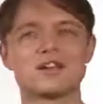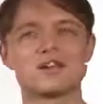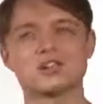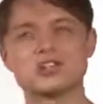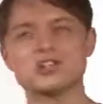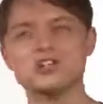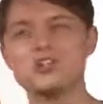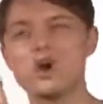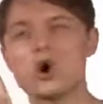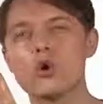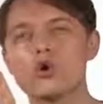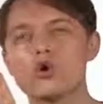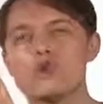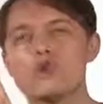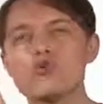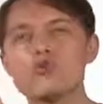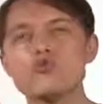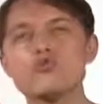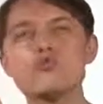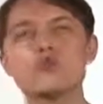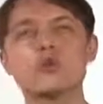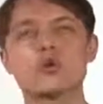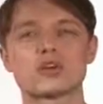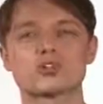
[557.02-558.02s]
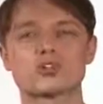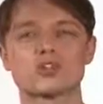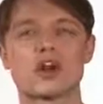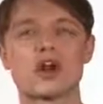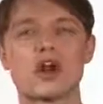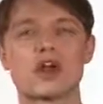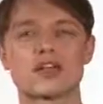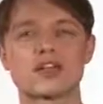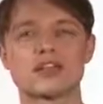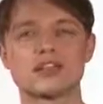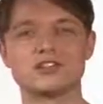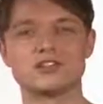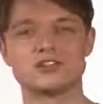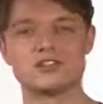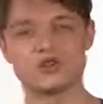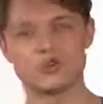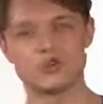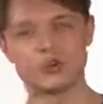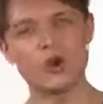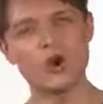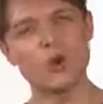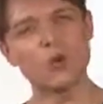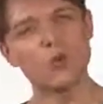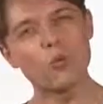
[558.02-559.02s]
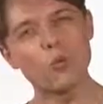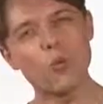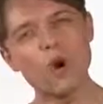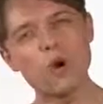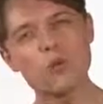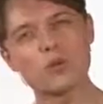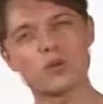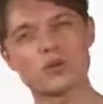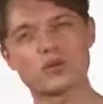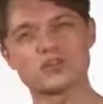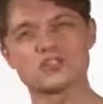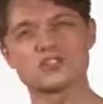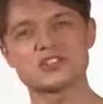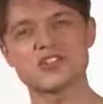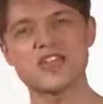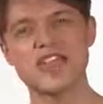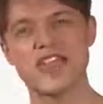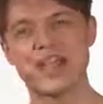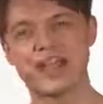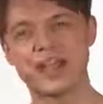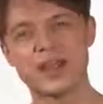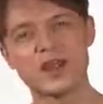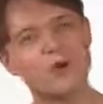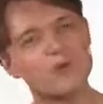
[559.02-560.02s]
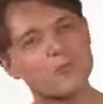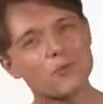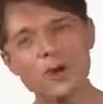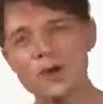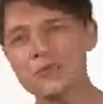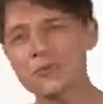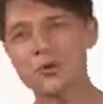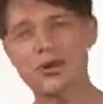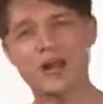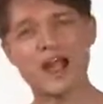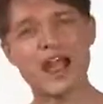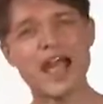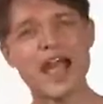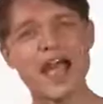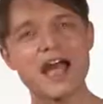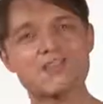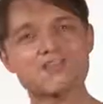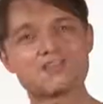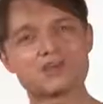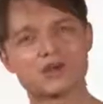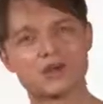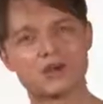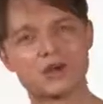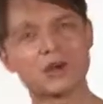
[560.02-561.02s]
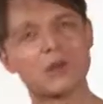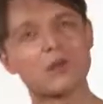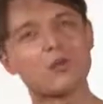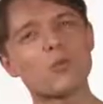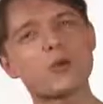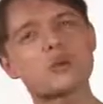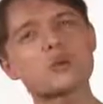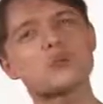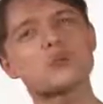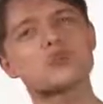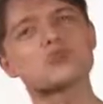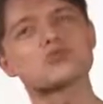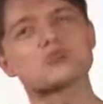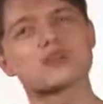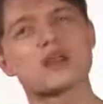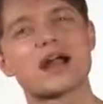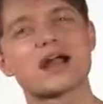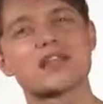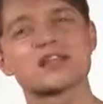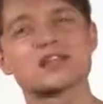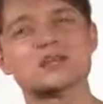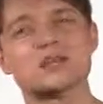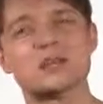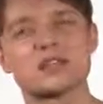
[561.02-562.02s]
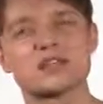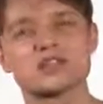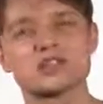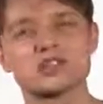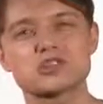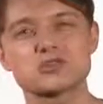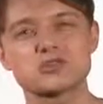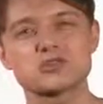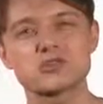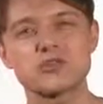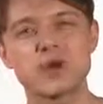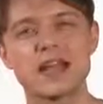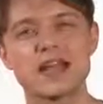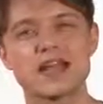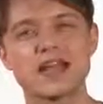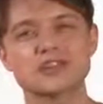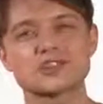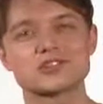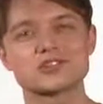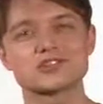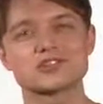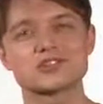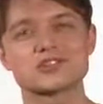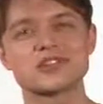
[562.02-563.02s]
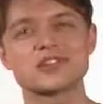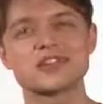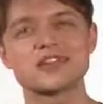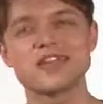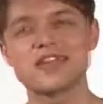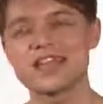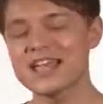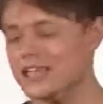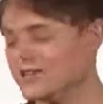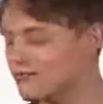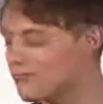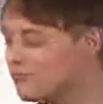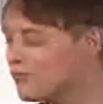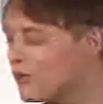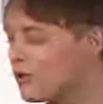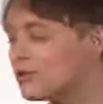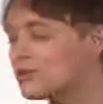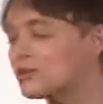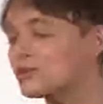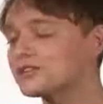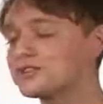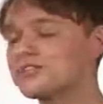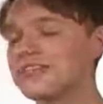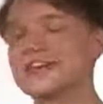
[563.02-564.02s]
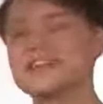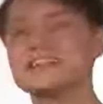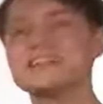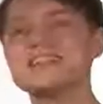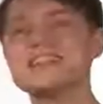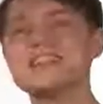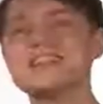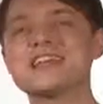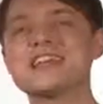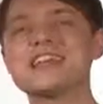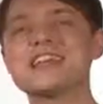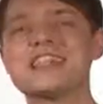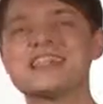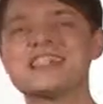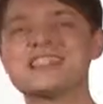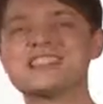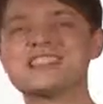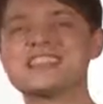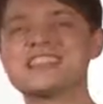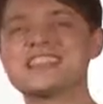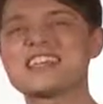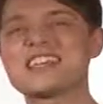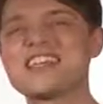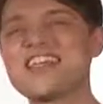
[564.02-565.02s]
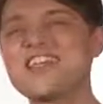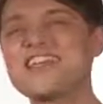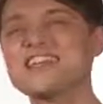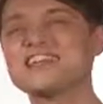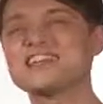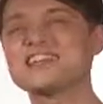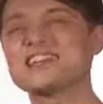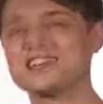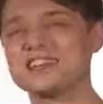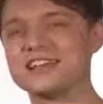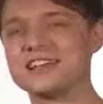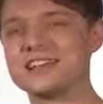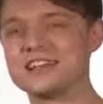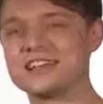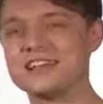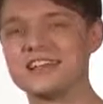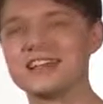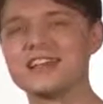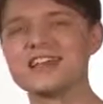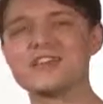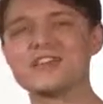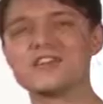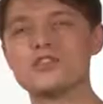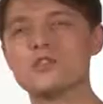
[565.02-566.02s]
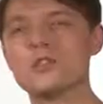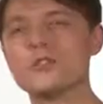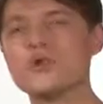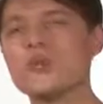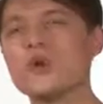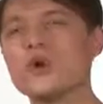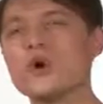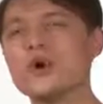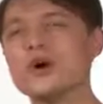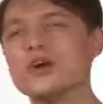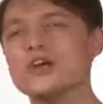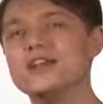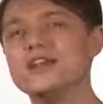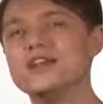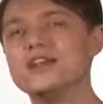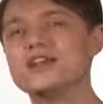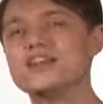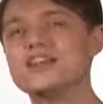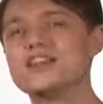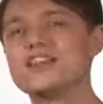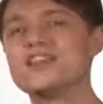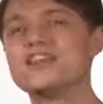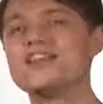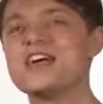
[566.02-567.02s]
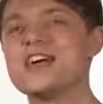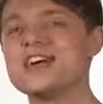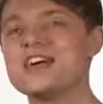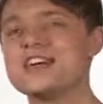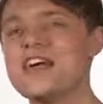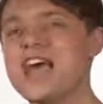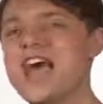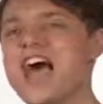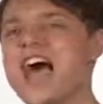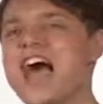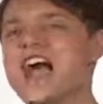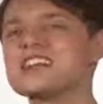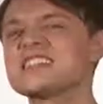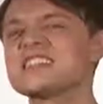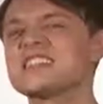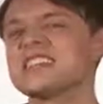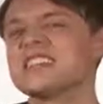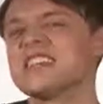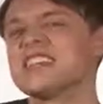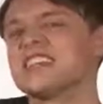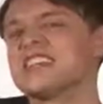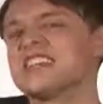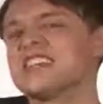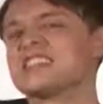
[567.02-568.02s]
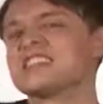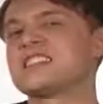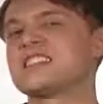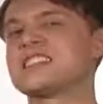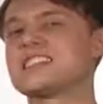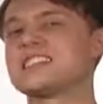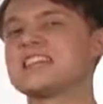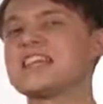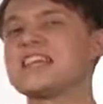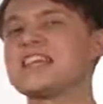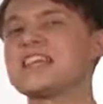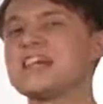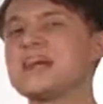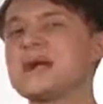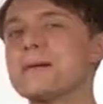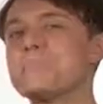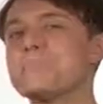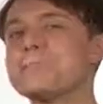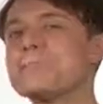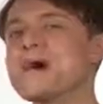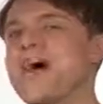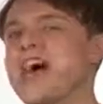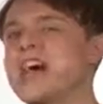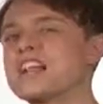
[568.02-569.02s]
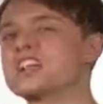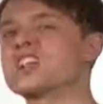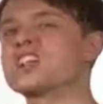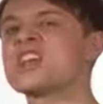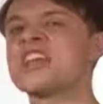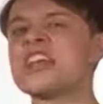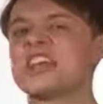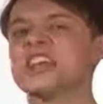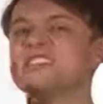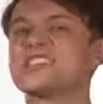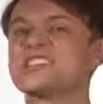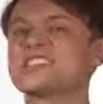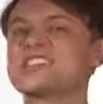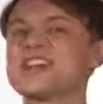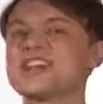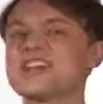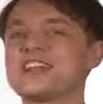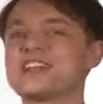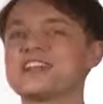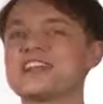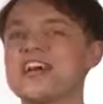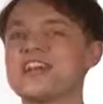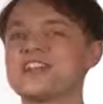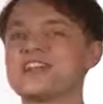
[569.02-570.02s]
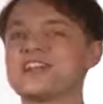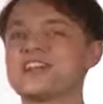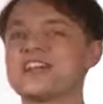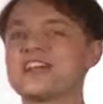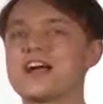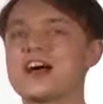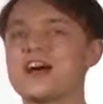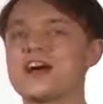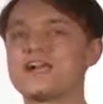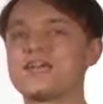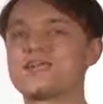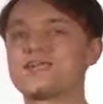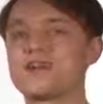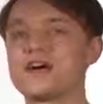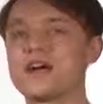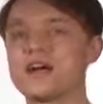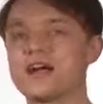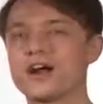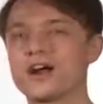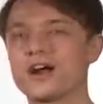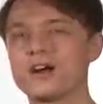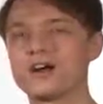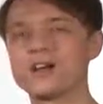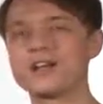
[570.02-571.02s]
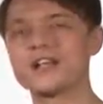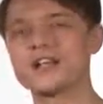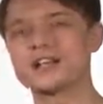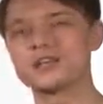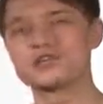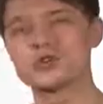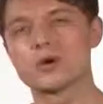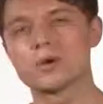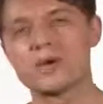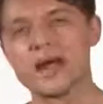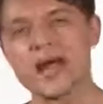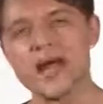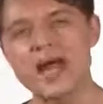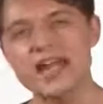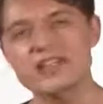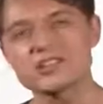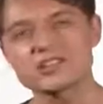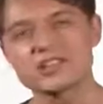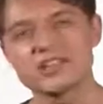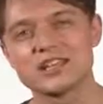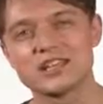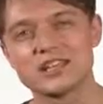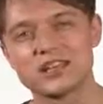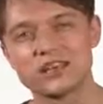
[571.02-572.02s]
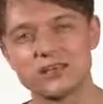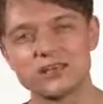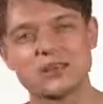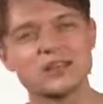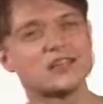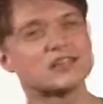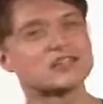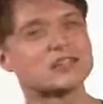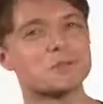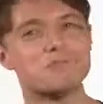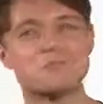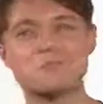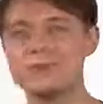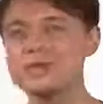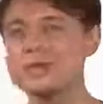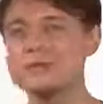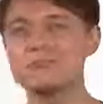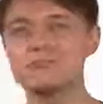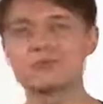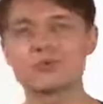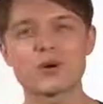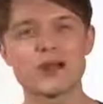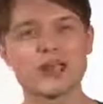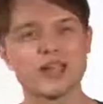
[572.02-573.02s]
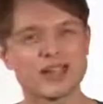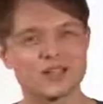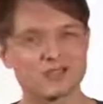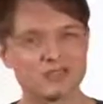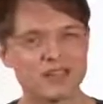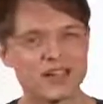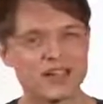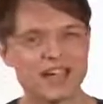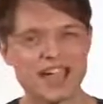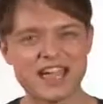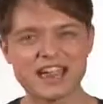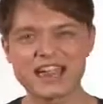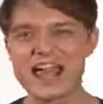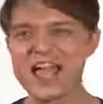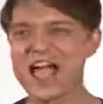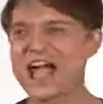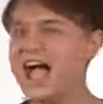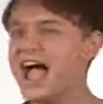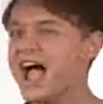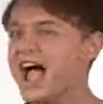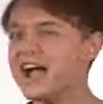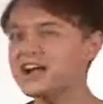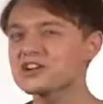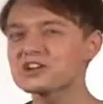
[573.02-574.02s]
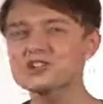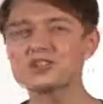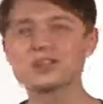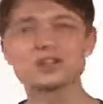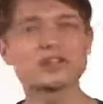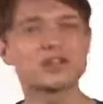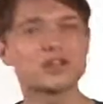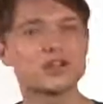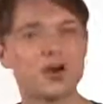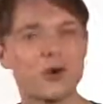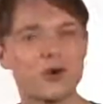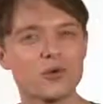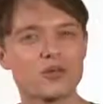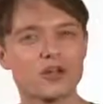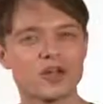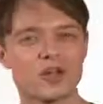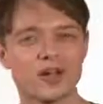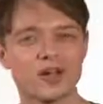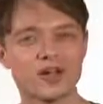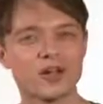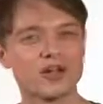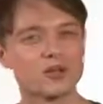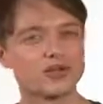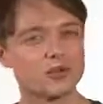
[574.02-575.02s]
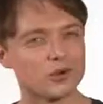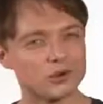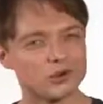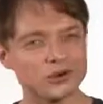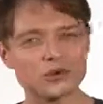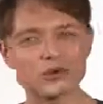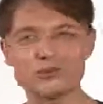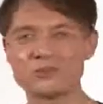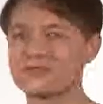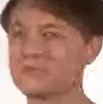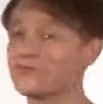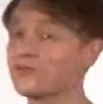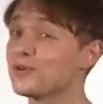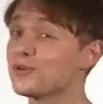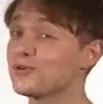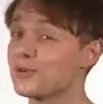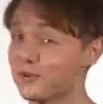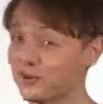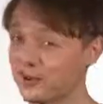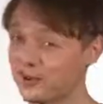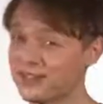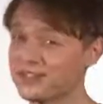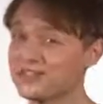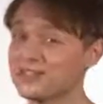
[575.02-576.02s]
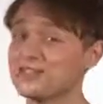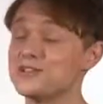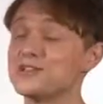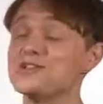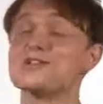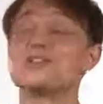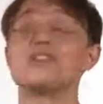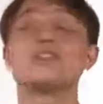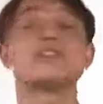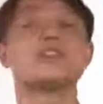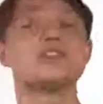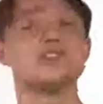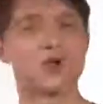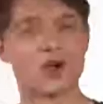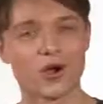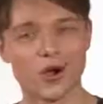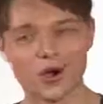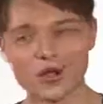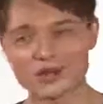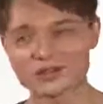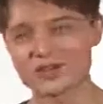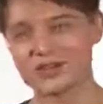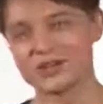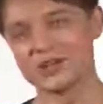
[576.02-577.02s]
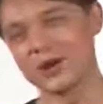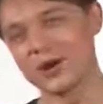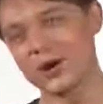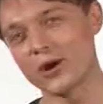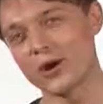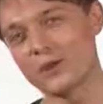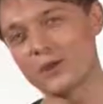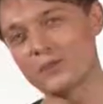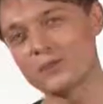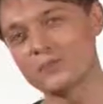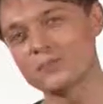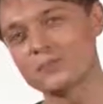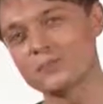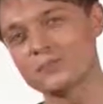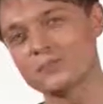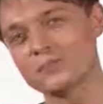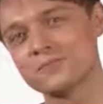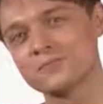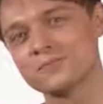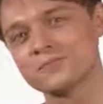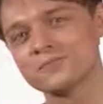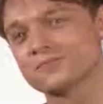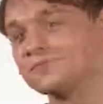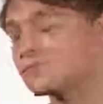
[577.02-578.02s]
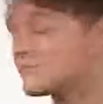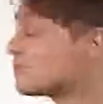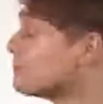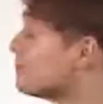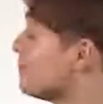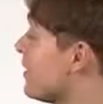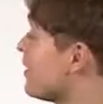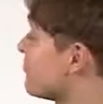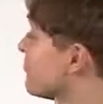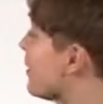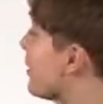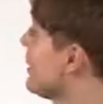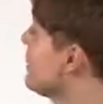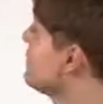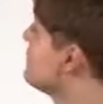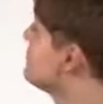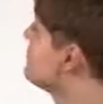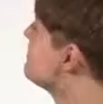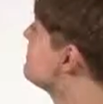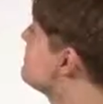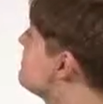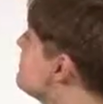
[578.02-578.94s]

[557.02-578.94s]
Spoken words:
to know who we're talking to, what we're saying, what we're after, what are we trying to express. If vocal technique is the kindling, the wood, then acting is like taking a match and setting that thing on fire. And so I'm asking you to be brave and actually go there. Go a little further than you think you ought to go. My friend,